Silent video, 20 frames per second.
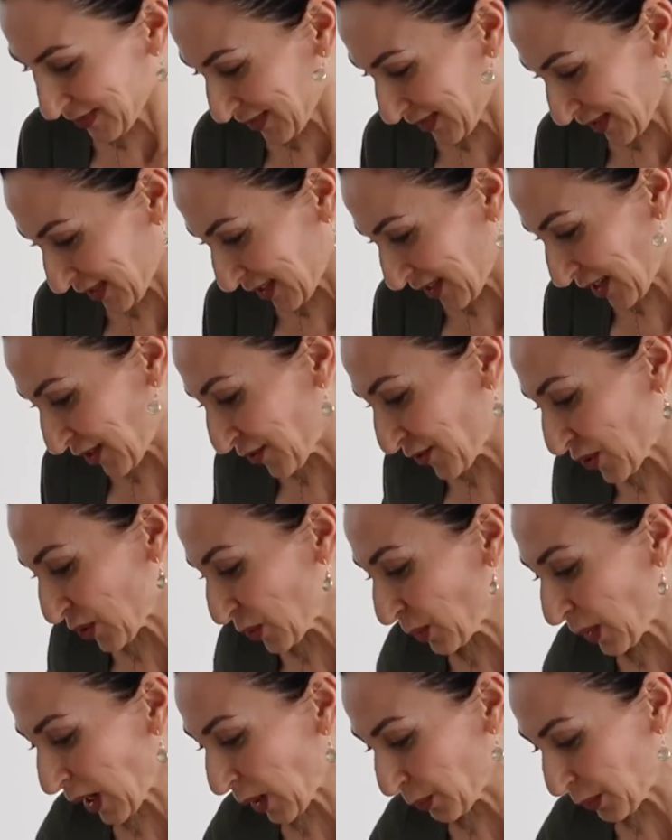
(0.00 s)
They are from
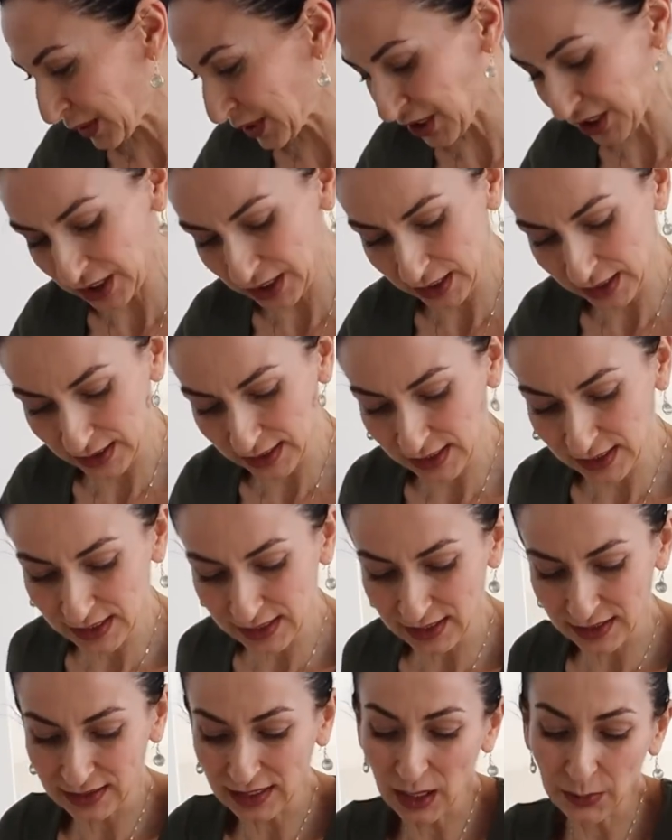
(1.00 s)
Happy Chickens,
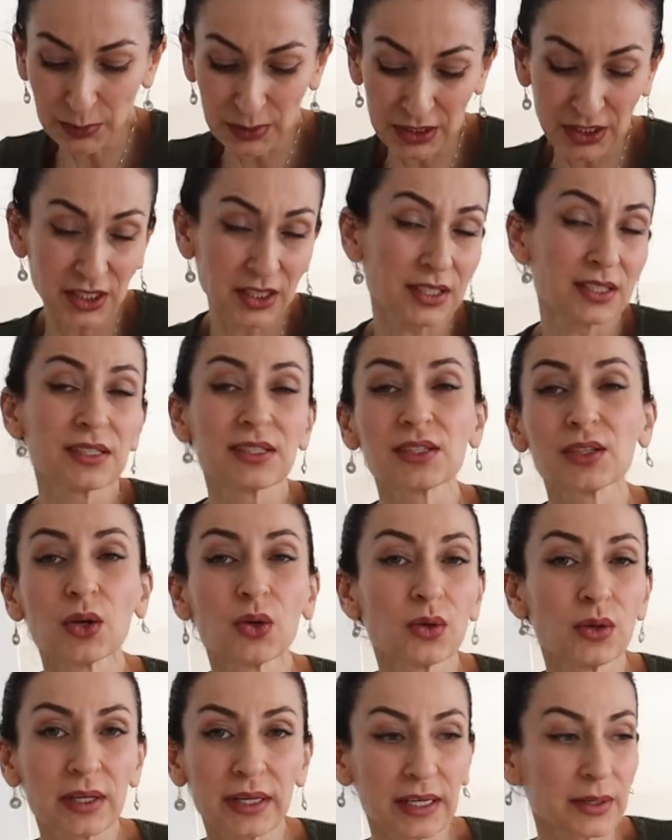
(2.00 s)
and Happy Chickens
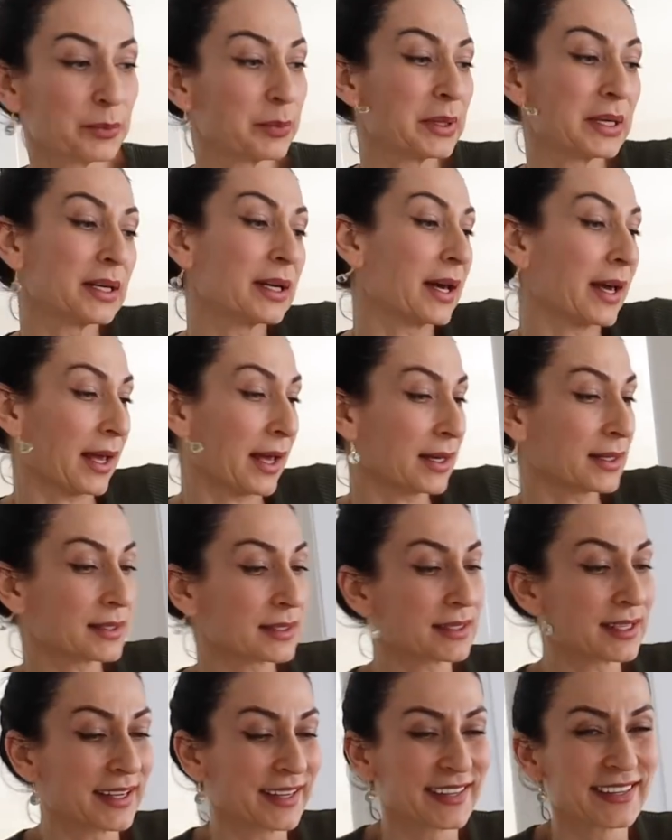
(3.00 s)
don't lay big
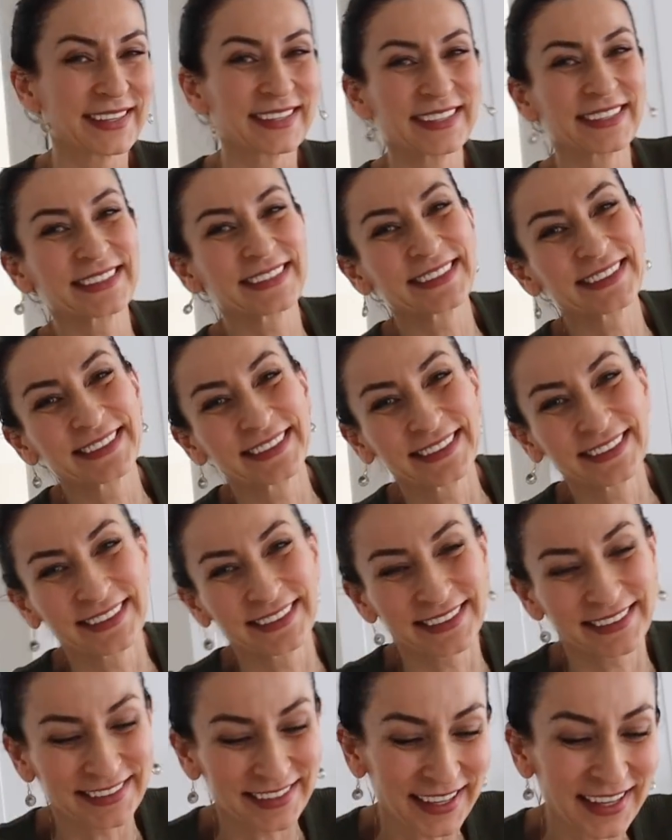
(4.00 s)
eggs.
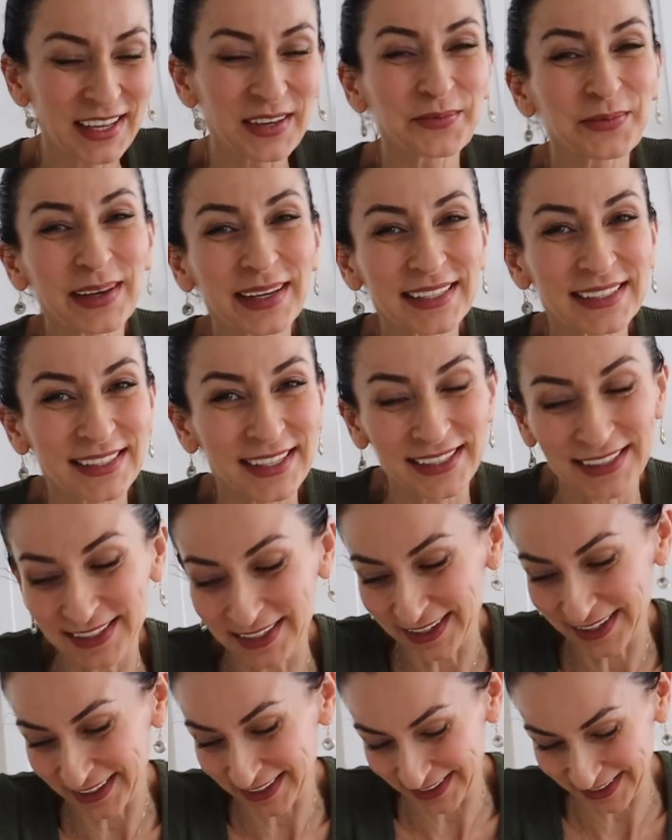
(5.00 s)
Makes sense,
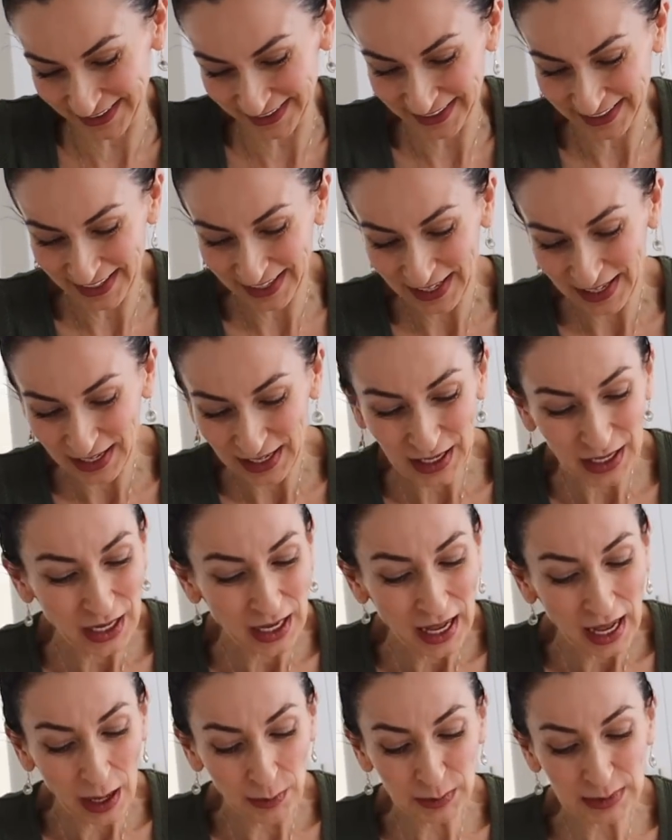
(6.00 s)
right?
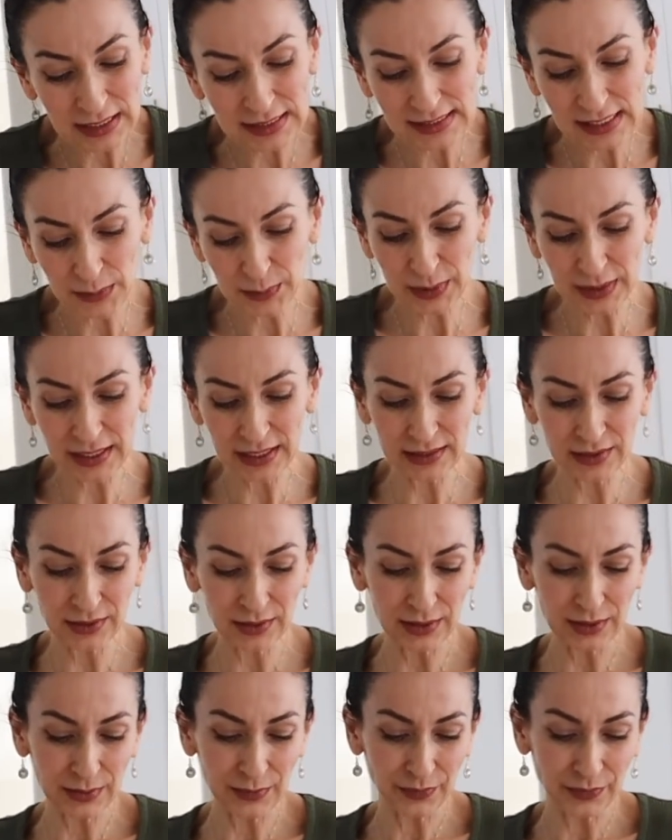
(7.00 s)
I'm gonna separate
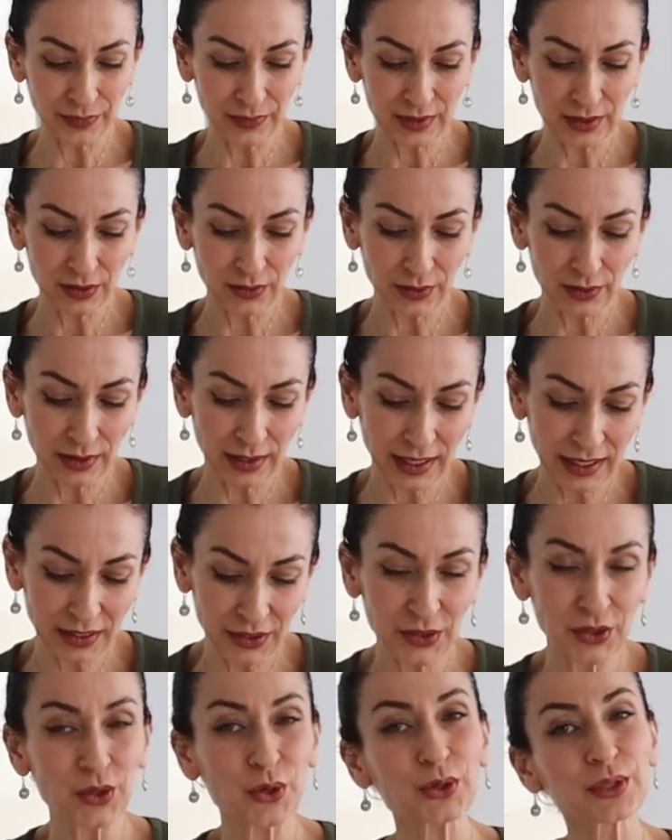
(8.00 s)

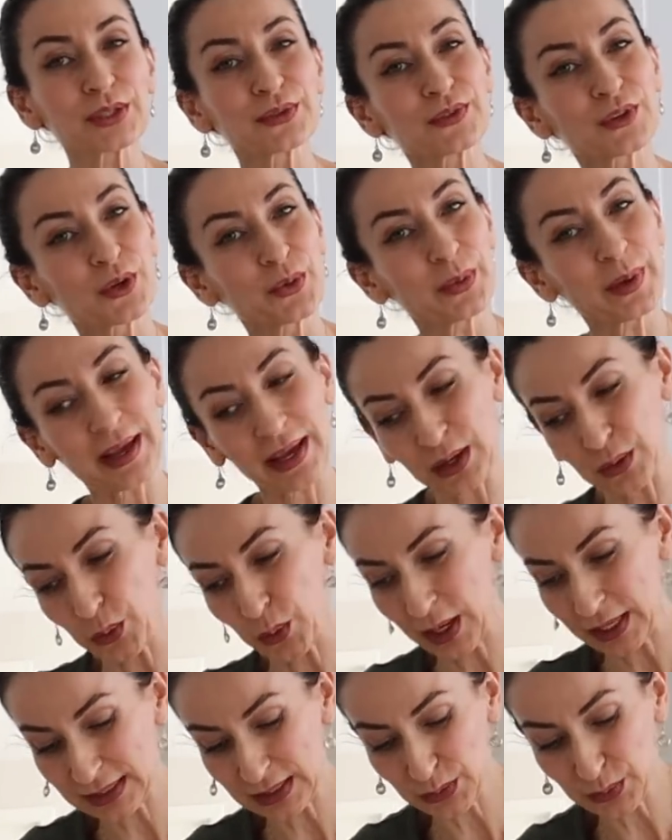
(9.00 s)
egg yolks from egg
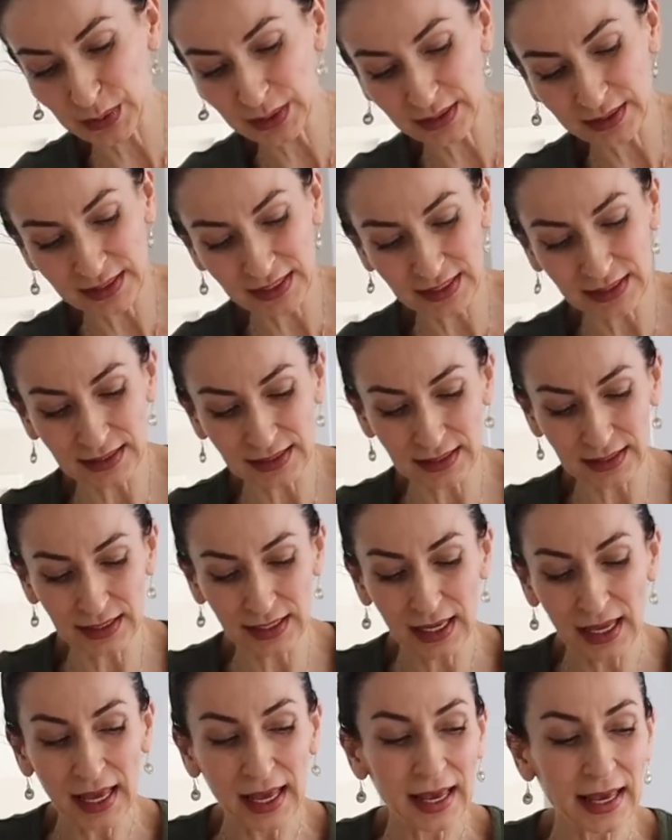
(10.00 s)
whites. We'll need the
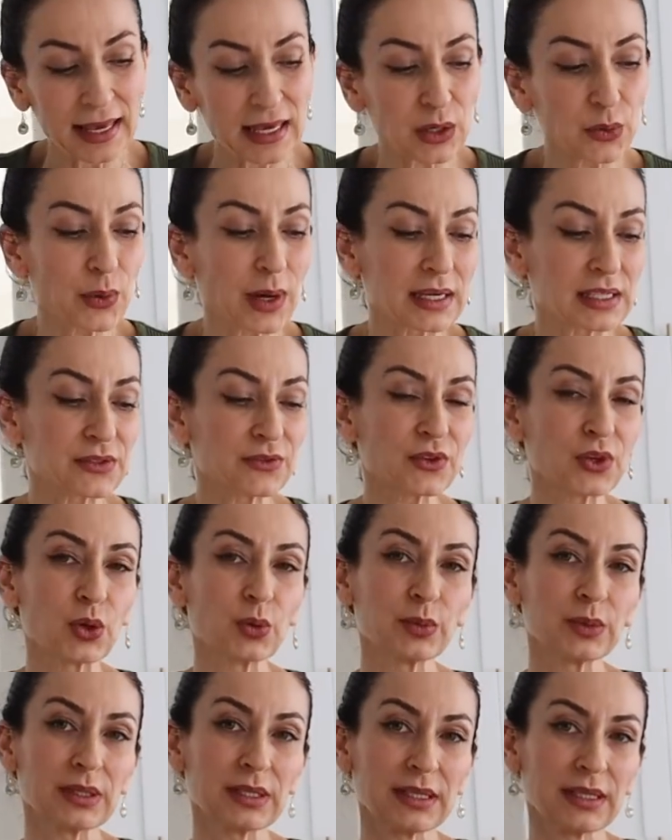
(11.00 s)
egg whites
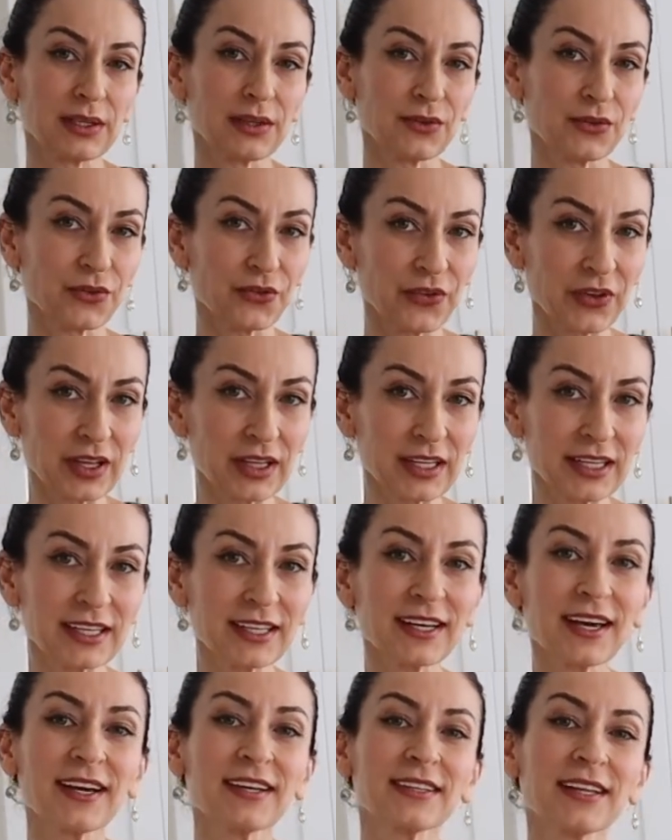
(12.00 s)
from the
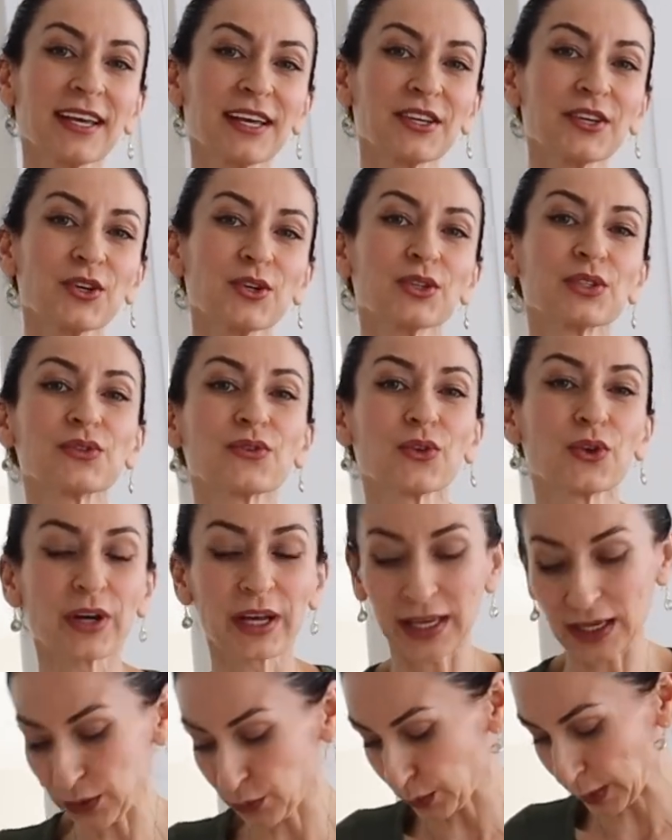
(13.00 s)
filling and egg yolks for
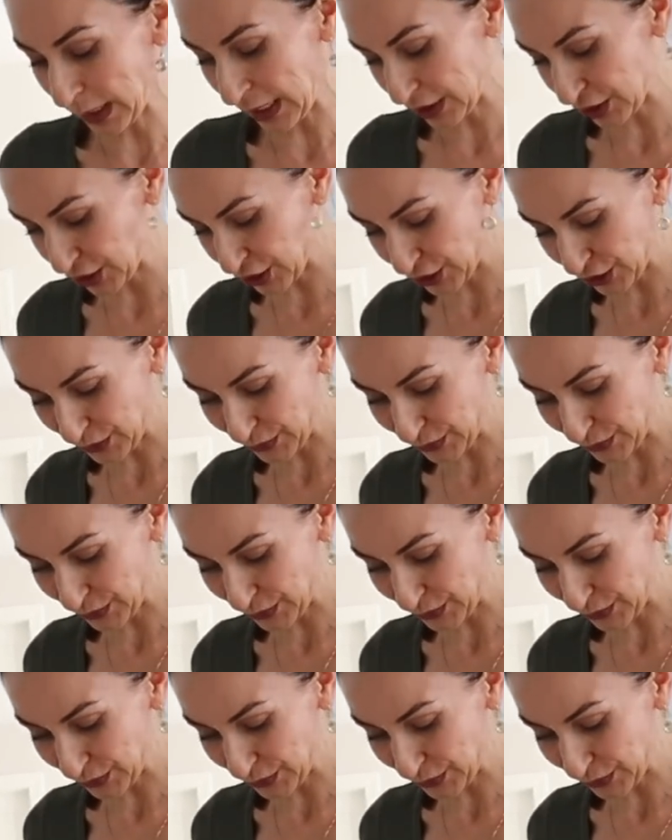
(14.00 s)
egg brush.